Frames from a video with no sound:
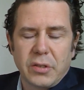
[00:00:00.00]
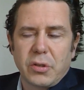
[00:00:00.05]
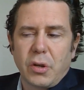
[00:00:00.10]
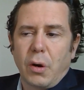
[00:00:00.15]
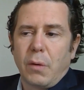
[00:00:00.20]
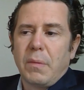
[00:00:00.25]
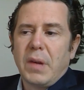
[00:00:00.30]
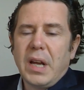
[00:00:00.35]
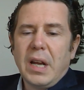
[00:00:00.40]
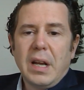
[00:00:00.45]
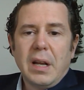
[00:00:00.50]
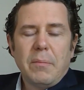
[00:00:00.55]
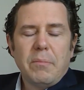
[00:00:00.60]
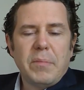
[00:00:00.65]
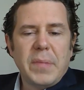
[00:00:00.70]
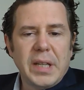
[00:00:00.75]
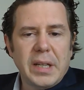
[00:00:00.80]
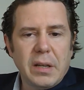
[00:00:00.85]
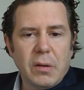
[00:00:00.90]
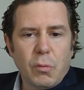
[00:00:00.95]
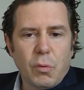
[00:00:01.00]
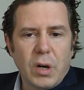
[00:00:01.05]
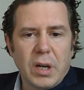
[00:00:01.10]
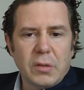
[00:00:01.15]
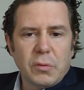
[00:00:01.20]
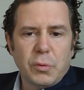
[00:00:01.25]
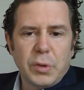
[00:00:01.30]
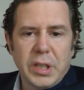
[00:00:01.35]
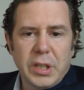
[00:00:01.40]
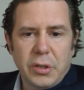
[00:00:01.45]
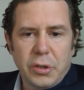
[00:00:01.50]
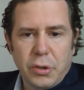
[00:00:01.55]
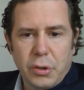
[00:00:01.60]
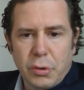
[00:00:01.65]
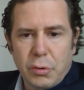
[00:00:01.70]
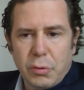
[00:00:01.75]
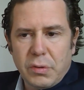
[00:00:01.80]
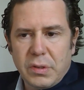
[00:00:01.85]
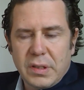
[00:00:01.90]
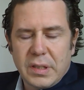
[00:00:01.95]
So minute one, we
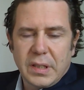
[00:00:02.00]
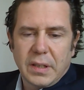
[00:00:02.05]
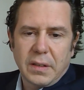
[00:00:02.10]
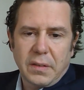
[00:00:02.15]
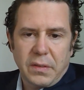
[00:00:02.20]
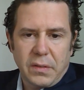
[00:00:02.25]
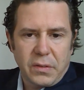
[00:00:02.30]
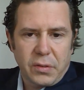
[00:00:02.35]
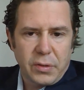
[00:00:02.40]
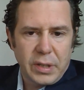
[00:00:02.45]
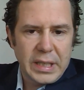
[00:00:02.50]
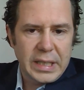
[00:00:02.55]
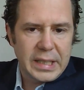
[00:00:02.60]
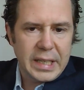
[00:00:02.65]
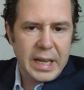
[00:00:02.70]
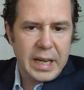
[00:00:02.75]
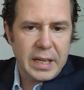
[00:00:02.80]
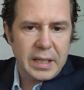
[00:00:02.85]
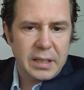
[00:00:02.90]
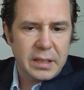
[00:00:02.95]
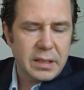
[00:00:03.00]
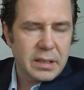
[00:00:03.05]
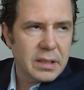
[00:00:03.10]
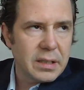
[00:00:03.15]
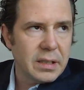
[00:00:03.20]
knew the 3 days